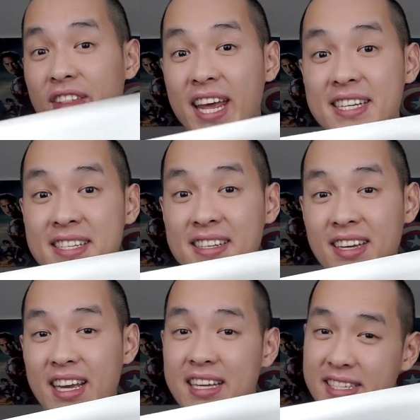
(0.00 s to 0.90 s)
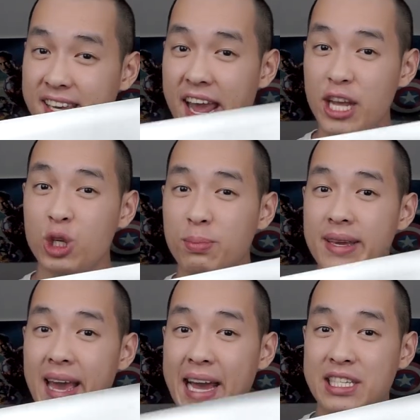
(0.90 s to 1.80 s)
This is the
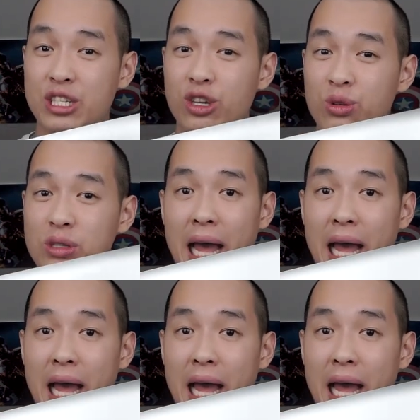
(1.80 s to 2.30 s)
HP X2